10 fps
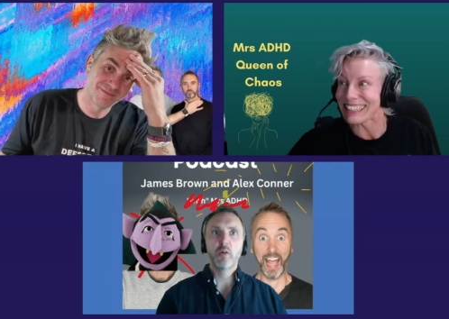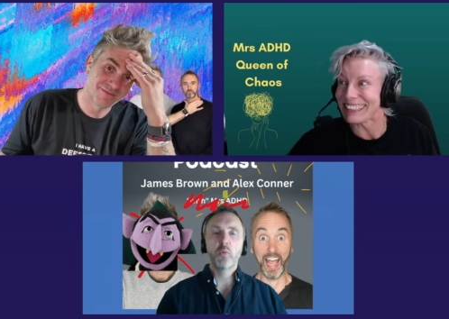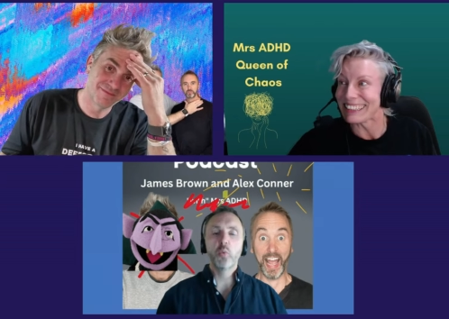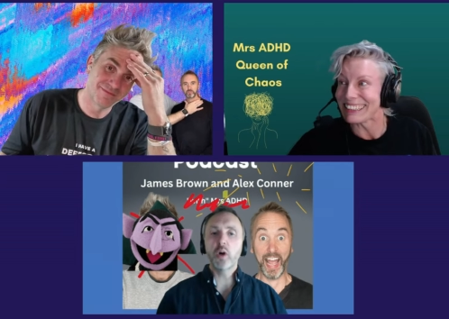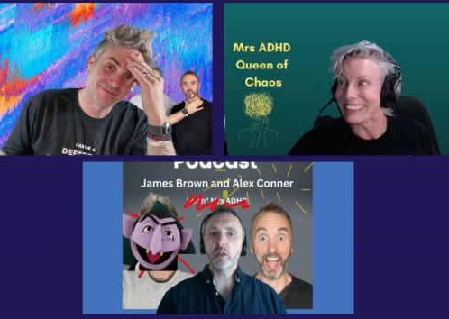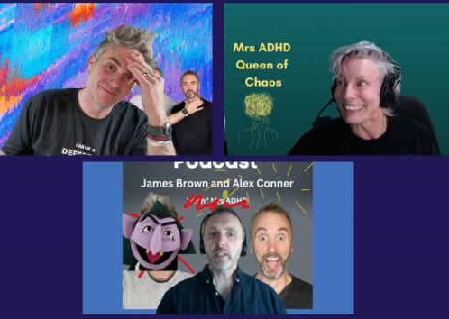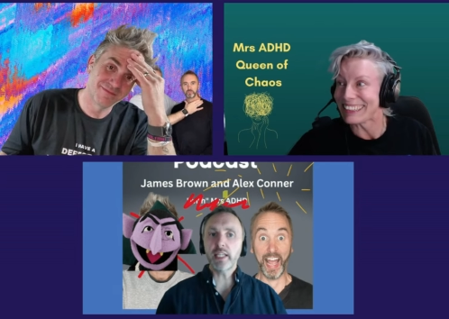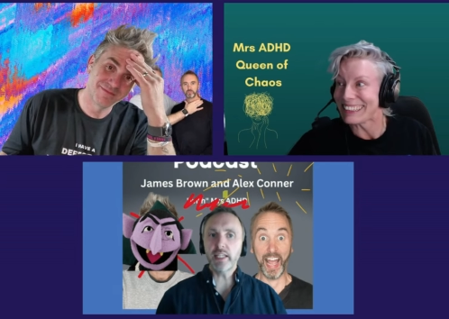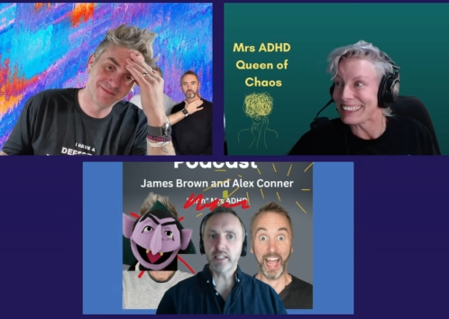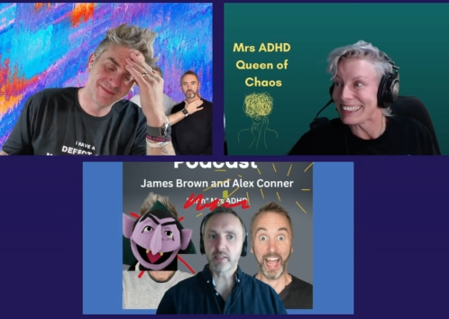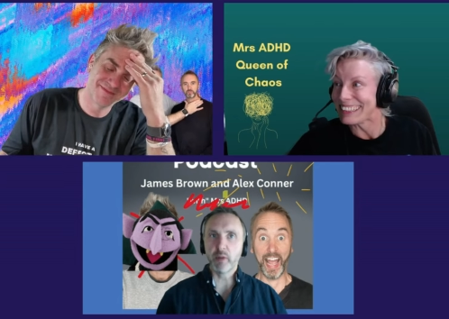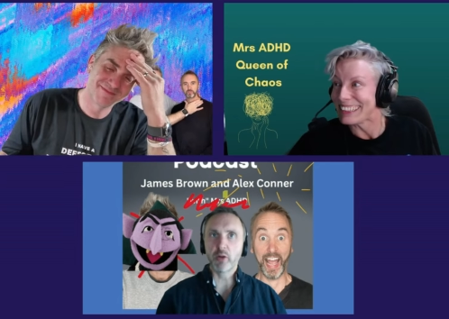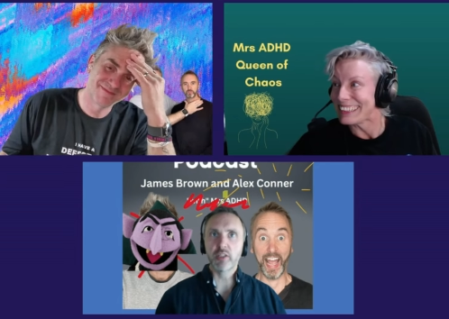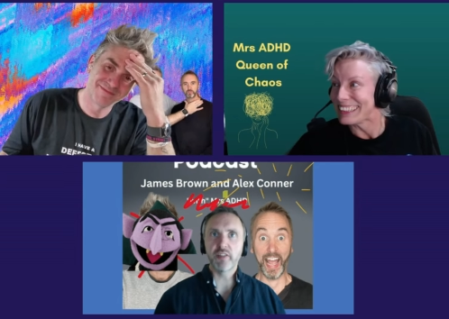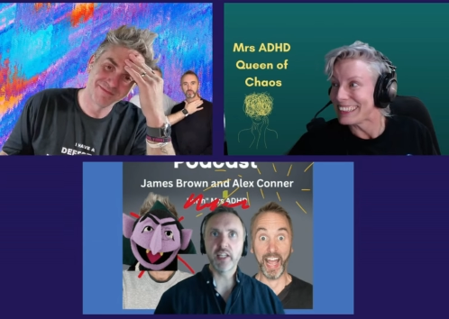Speaker 1: What is
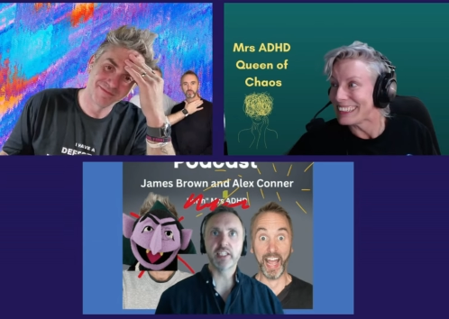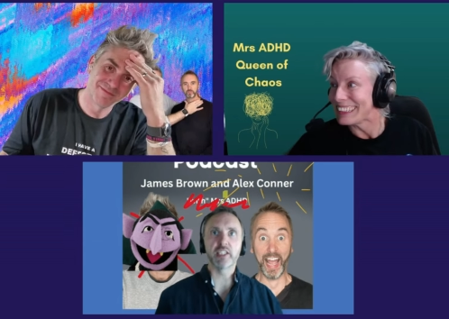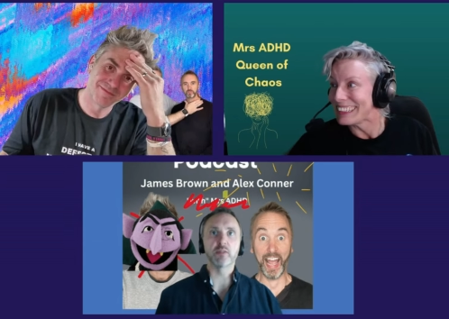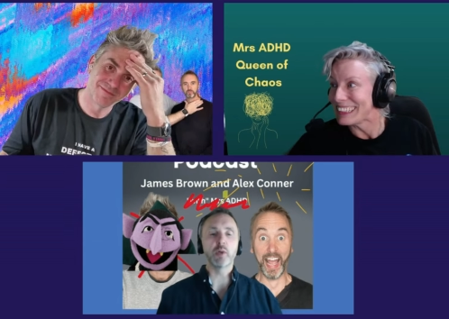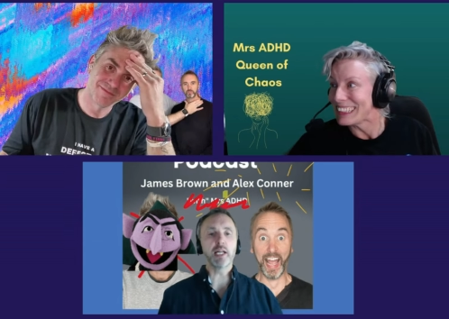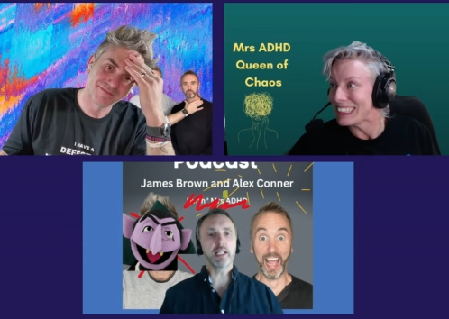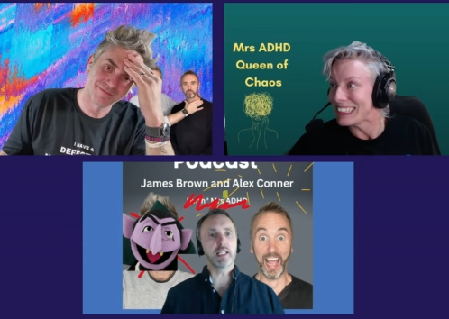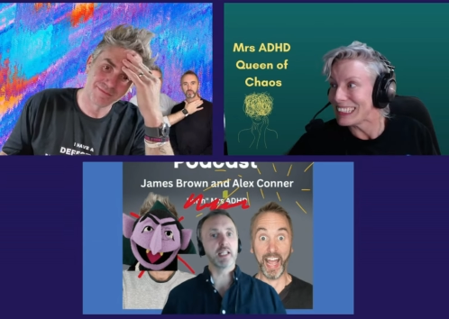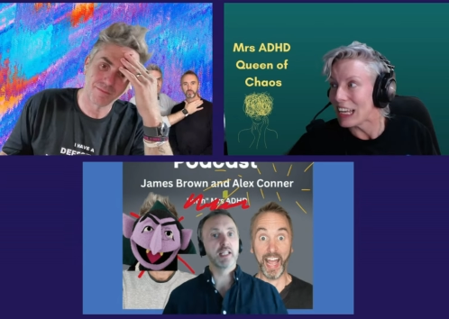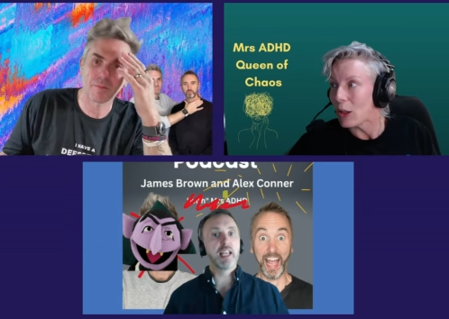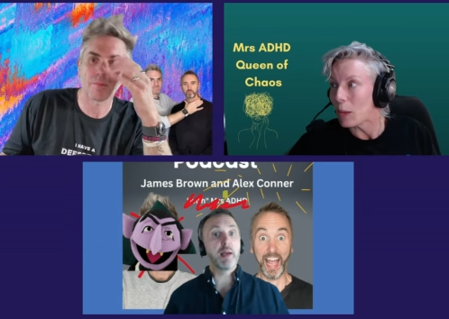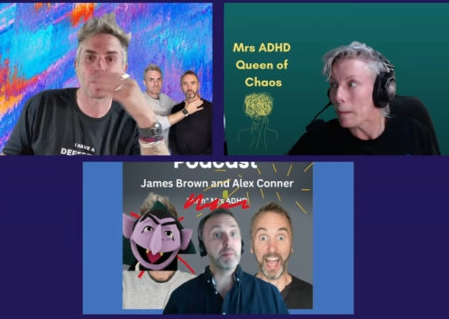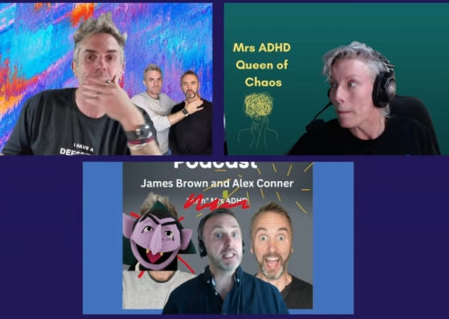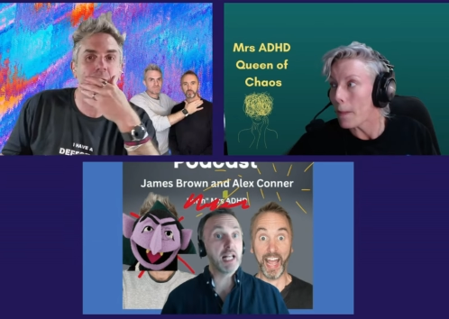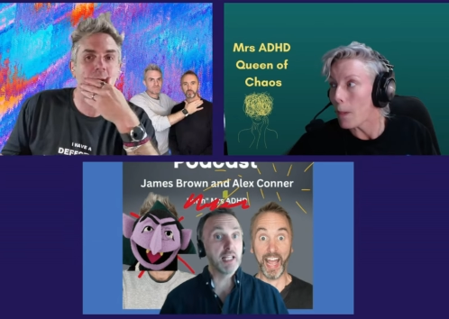motivation? Well, let me
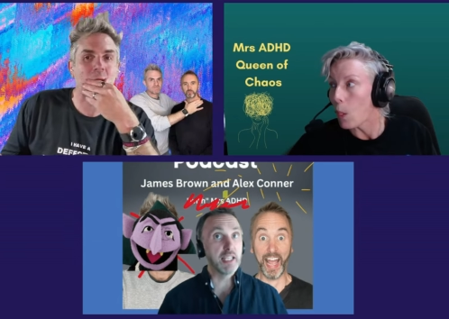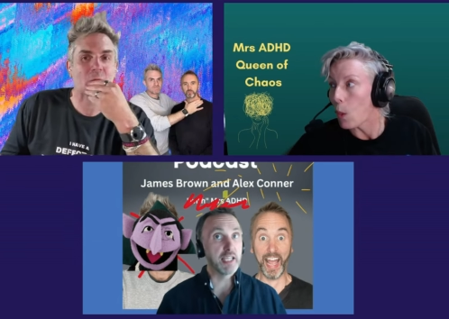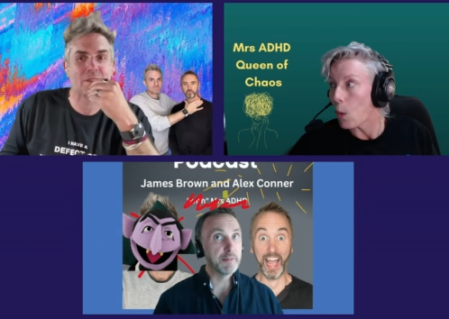tell you.